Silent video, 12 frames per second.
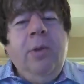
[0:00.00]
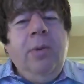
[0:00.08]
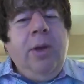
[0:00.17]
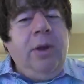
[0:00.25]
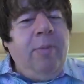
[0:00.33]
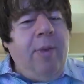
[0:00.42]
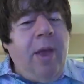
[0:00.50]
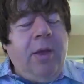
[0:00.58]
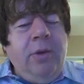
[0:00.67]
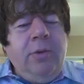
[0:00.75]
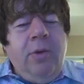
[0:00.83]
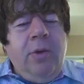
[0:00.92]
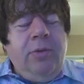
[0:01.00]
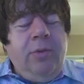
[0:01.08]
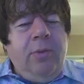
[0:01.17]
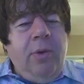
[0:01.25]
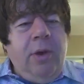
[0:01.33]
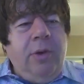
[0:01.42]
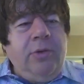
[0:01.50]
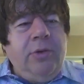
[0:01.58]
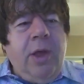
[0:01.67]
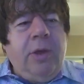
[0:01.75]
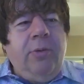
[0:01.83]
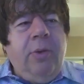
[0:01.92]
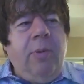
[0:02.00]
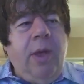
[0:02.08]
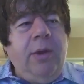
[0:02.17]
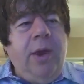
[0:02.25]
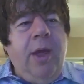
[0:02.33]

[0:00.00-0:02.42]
we end up back on gold. So we're on a trajectory right